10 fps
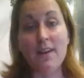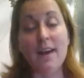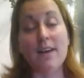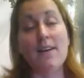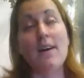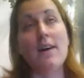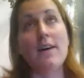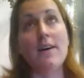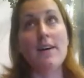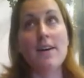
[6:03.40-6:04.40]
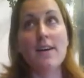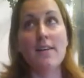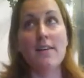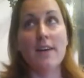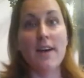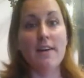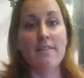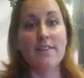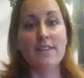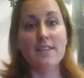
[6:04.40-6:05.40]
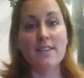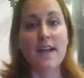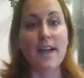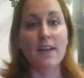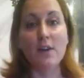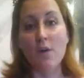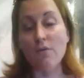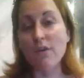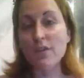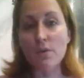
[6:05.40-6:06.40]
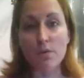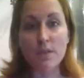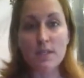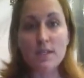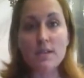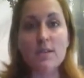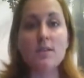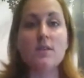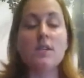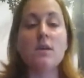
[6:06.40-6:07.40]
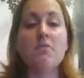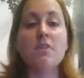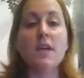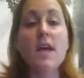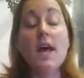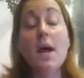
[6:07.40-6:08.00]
like, okay, this is like, there is a resistance or something.